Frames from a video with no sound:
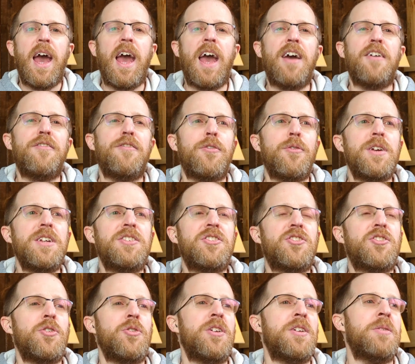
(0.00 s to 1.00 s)
Every
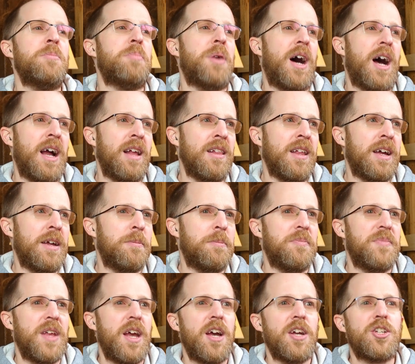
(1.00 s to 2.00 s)
student pilot
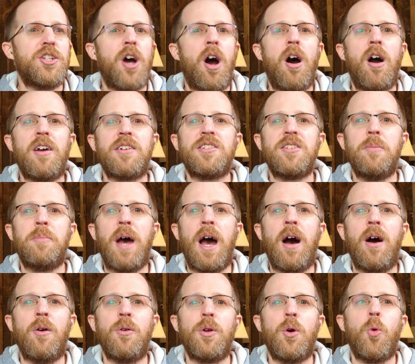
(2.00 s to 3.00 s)
talks
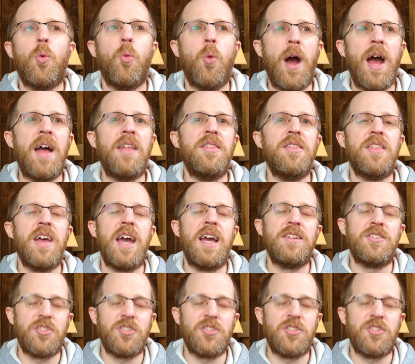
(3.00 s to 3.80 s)
about when they